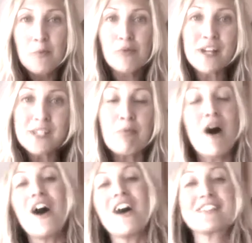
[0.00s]
press
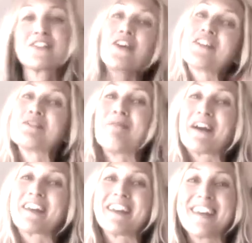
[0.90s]
pause, go to the
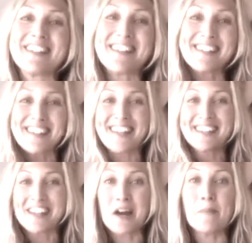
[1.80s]
market, get these
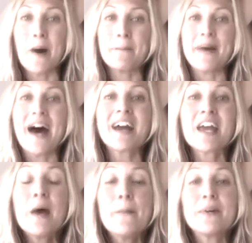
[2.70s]
things, and come on back.
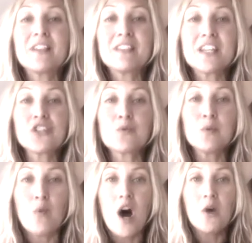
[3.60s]
But the things you
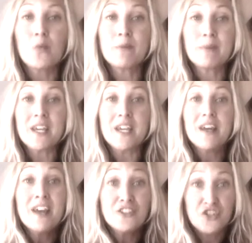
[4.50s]
would want would be
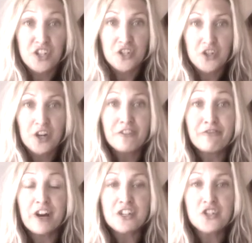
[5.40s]
ginger,
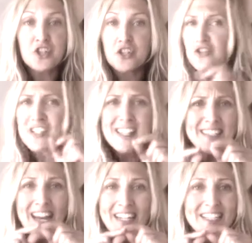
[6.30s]
fresh ginger, just a
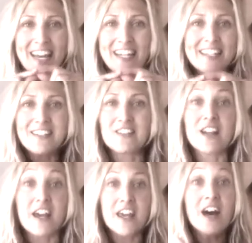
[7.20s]
tiny, tiny little
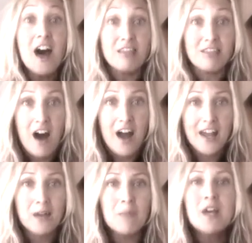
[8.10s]
nugget, a
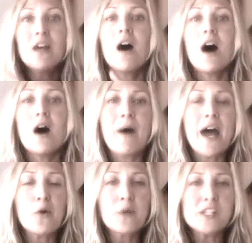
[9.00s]
lime, um,
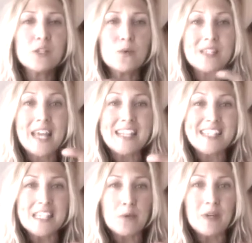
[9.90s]
I always use like
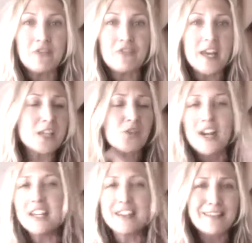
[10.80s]
seaweed flakes or
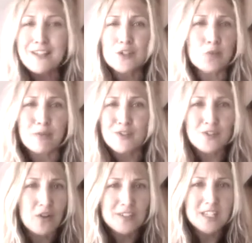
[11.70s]
anything that's super
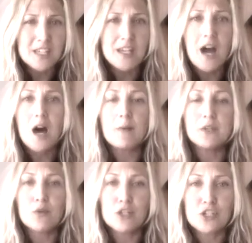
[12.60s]
salty um,
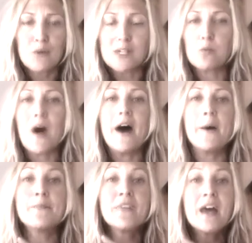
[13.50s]
you could do as
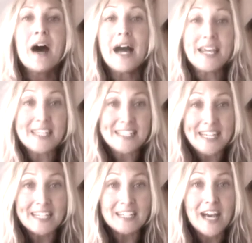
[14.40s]
well. I get
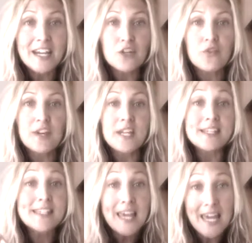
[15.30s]
dandelion
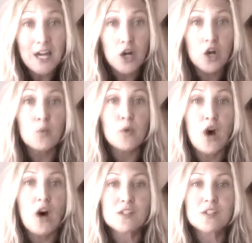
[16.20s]
greens, kale would
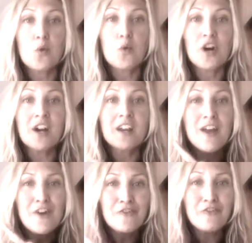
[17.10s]
also work,
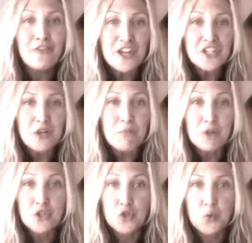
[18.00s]
fresh
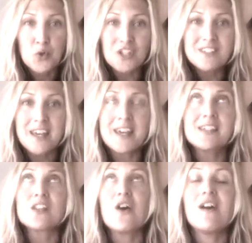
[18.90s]
medjool
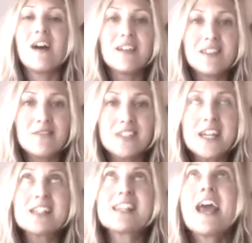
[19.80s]
dates, oh, I love
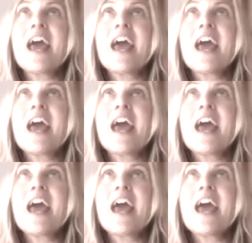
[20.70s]
dates.